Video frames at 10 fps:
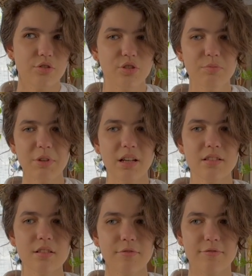just
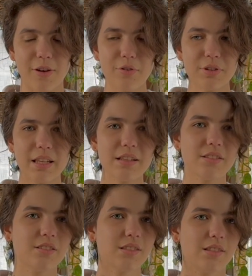because it felt like
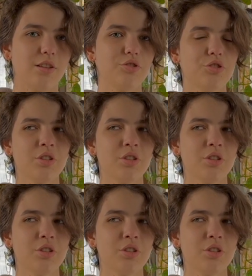such